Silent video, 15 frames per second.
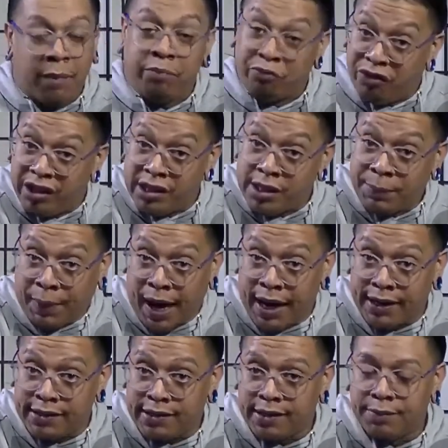I'm really
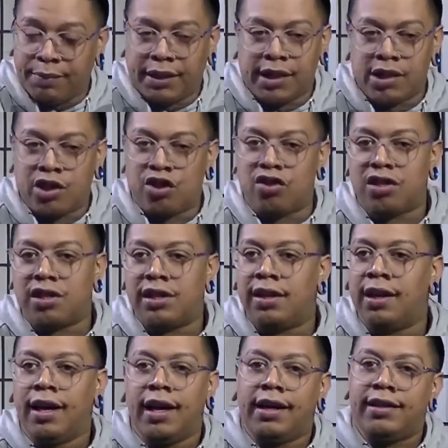surprised because usually
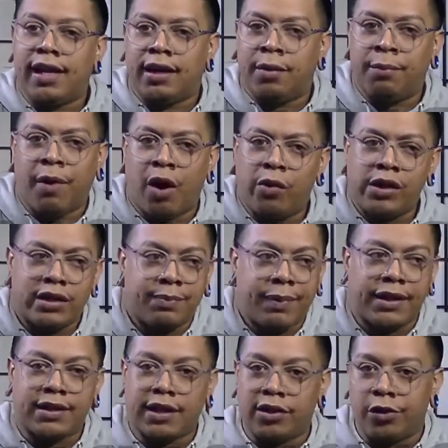denim always
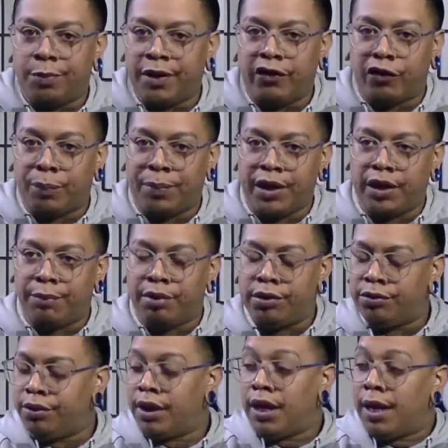makes a little bit of a
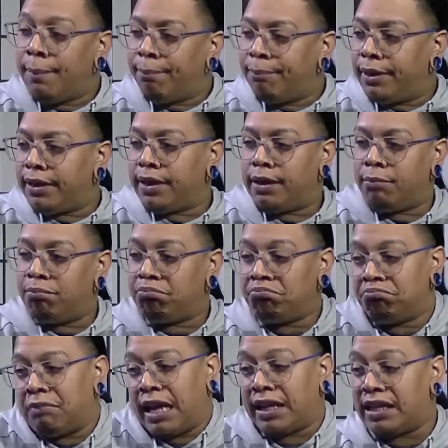peekaboo, but
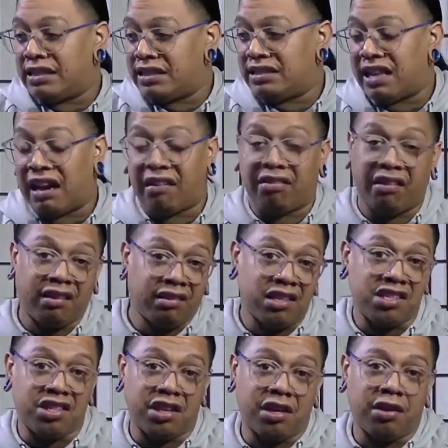um, I guess it's not a thing
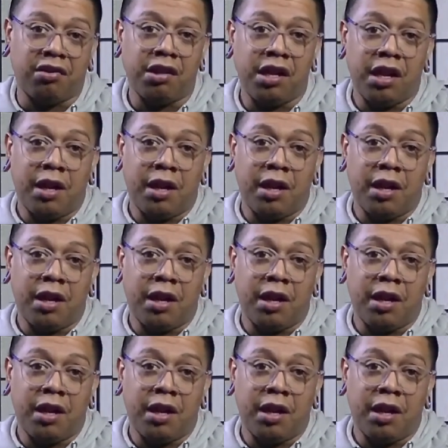this year.